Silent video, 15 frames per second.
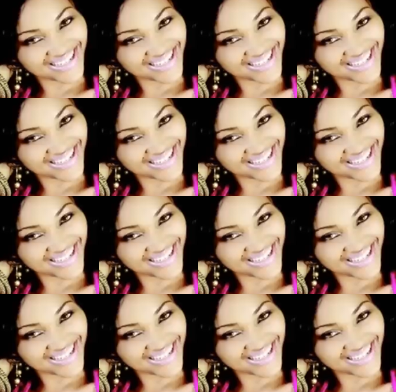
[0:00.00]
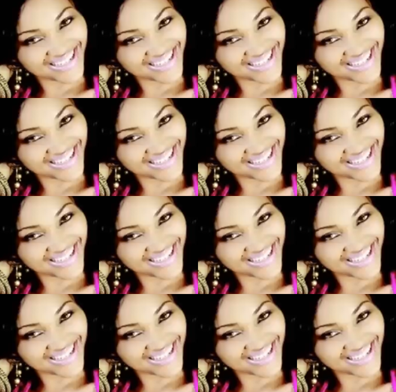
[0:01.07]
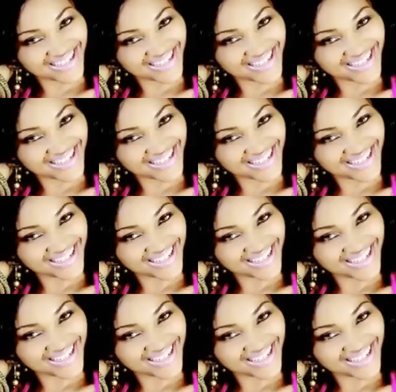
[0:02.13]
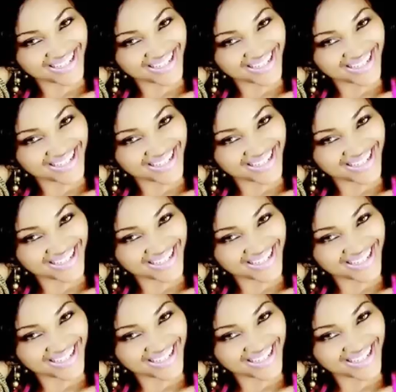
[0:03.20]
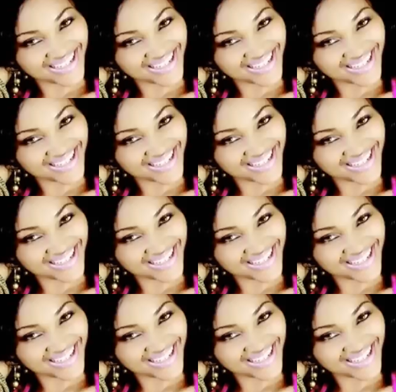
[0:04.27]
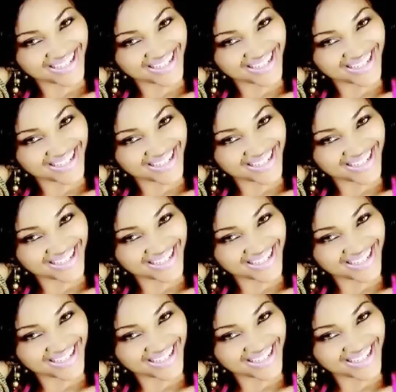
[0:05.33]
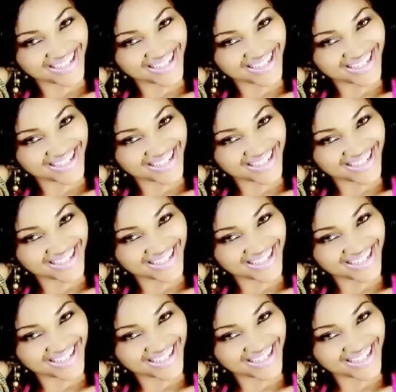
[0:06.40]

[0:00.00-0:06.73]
The face doesn't move, so there is nothing to read.